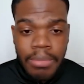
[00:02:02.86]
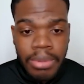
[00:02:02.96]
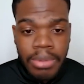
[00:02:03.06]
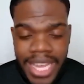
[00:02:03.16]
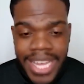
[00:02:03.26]

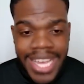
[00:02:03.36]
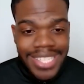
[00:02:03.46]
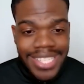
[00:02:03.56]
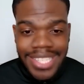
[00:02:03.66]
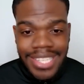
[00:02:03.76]
play,
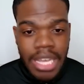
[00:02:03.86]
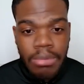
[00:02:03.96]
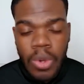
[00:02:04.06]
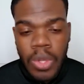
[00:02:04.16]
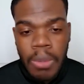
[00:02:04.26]
just to see him
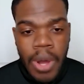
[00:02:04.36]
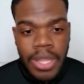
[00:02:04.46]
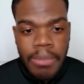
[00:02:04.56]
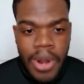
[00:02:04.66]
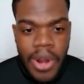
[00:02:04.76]
throw the
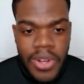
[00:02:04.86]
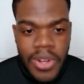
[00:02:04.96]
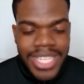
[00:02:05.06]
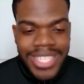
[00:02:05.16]
ball in person